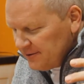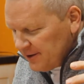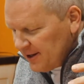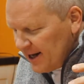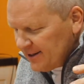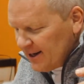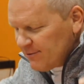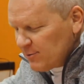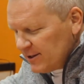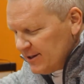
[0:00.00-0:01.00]
a lot of
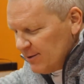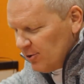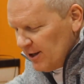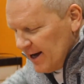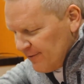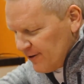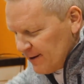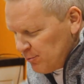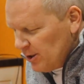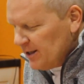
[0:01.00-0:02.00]
times my team will laugh when
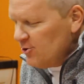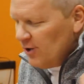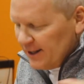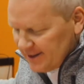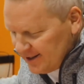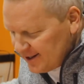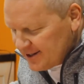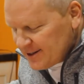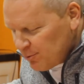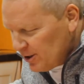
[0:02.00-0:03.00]
I bring a new idea,
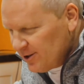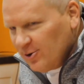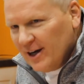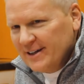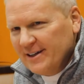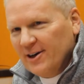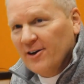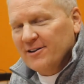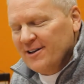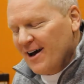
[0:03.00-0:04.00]
because I bring a new idea
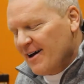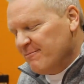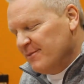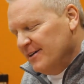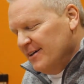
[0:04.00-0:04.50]
all the time.